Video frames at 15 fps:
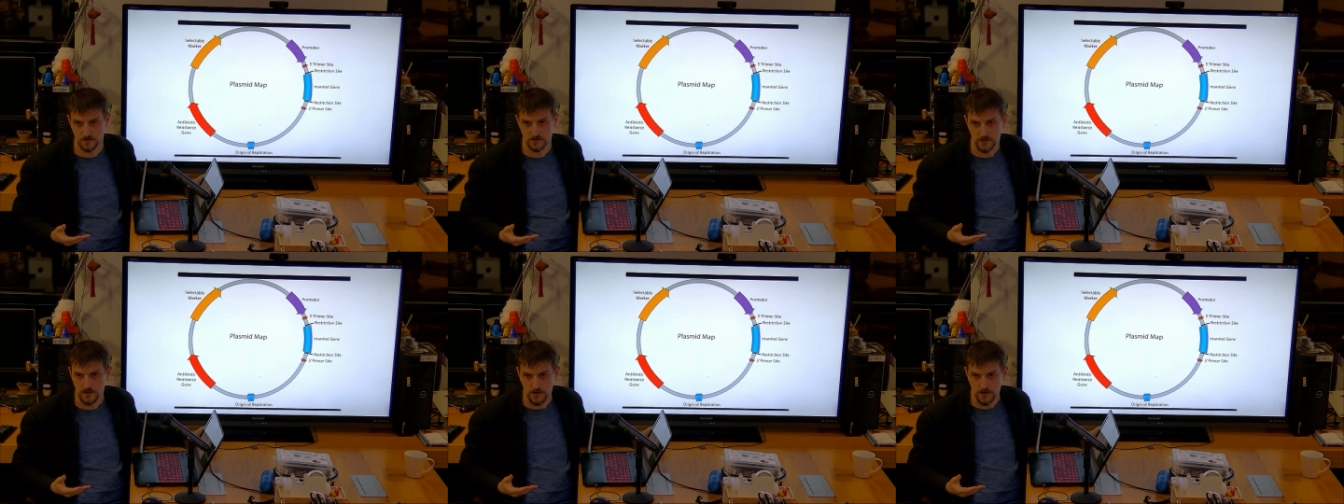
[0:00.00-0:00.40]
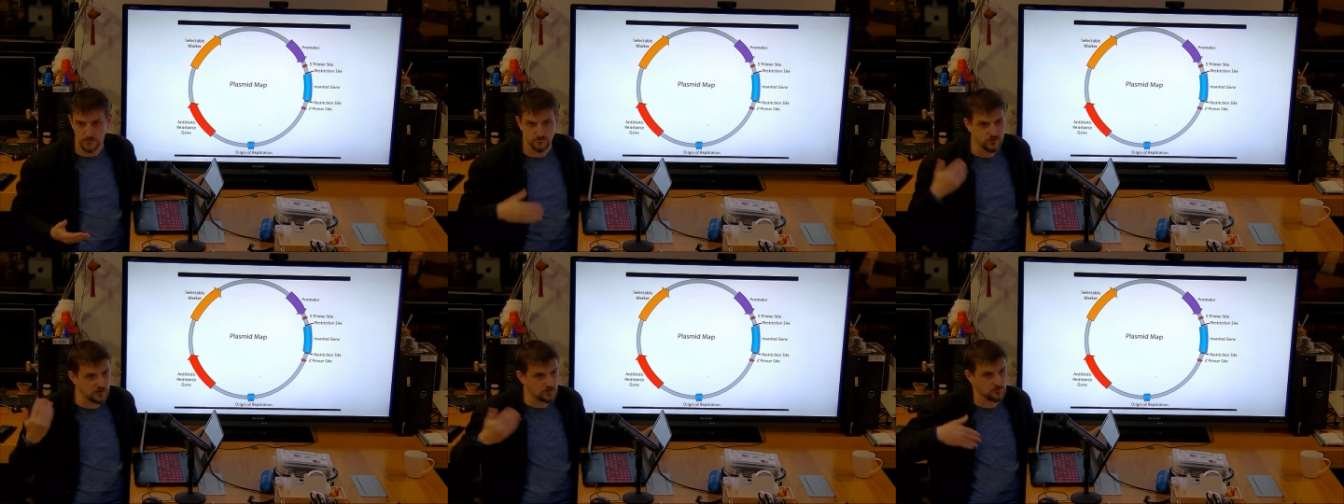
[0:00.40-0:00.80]

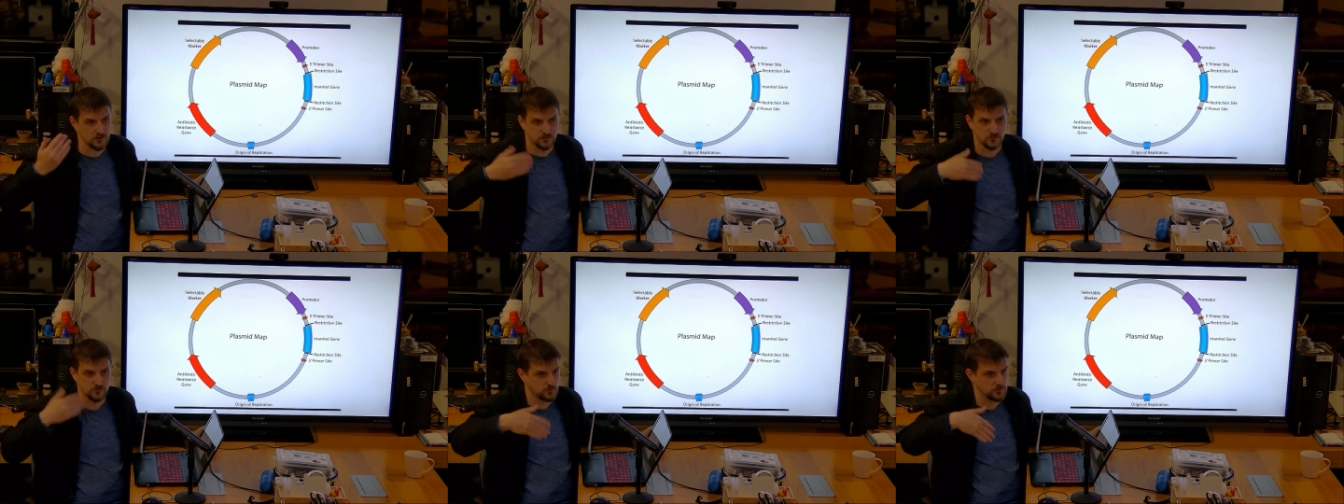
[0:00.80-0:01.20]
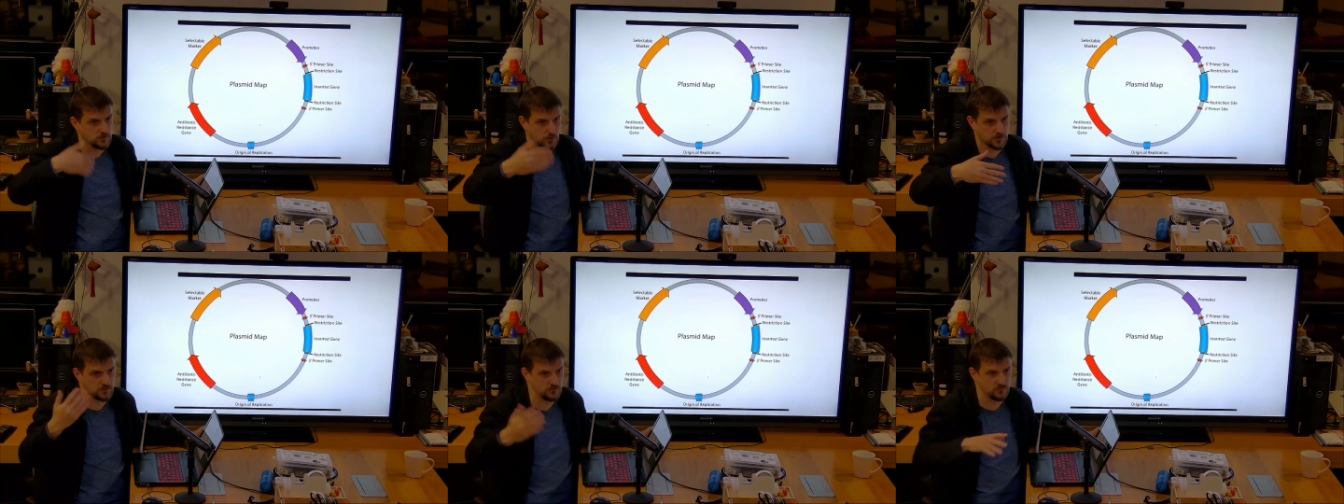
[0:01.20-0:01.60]
Generations really quickly. So you
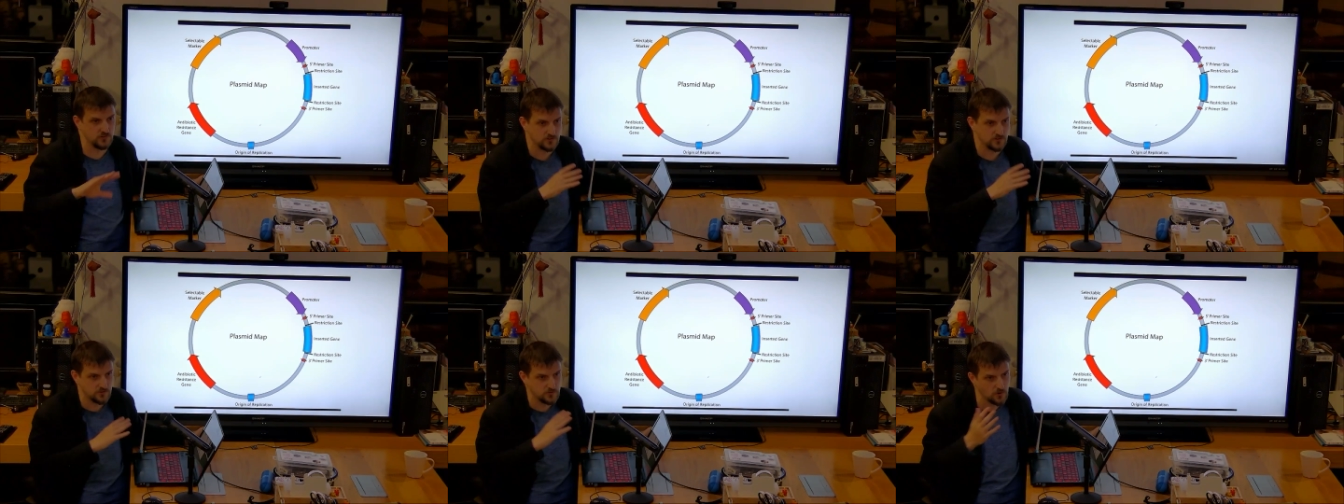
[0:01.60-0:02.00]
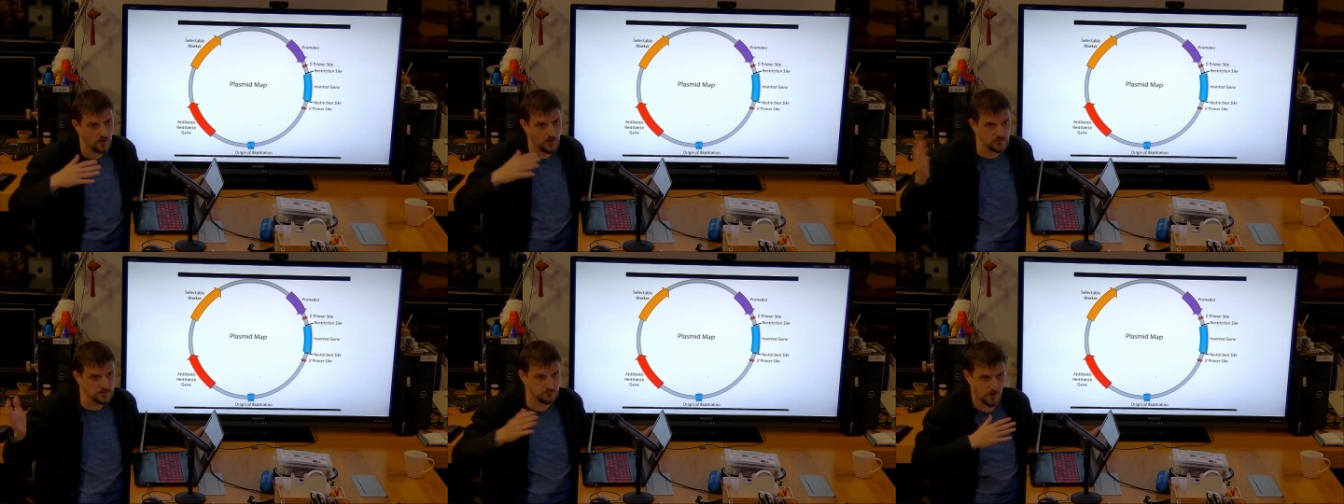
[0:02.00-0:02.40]
can do all these
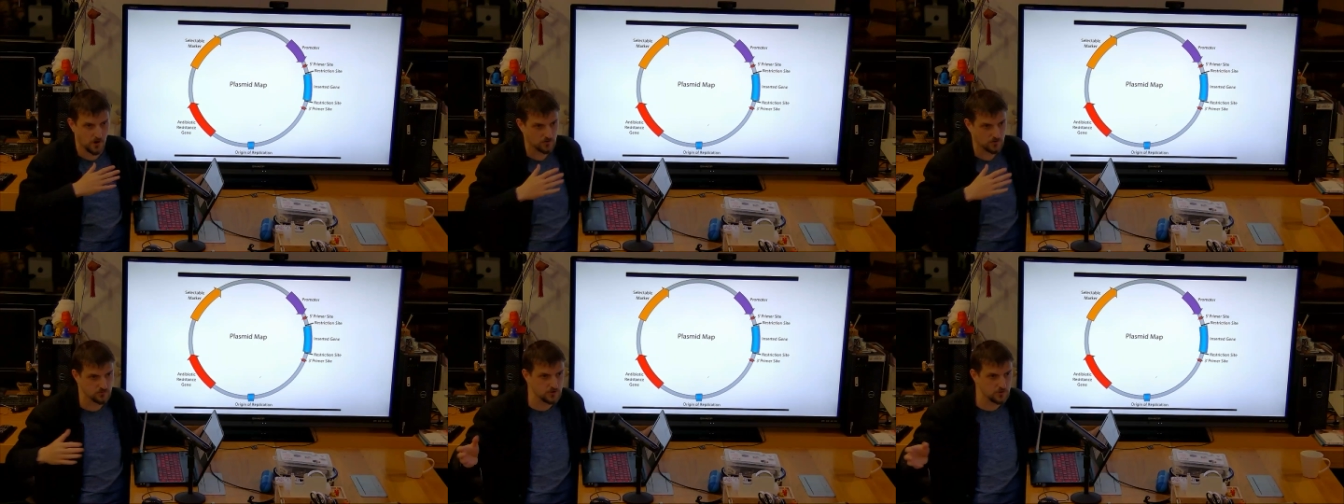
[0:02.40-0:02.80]
models really quickly,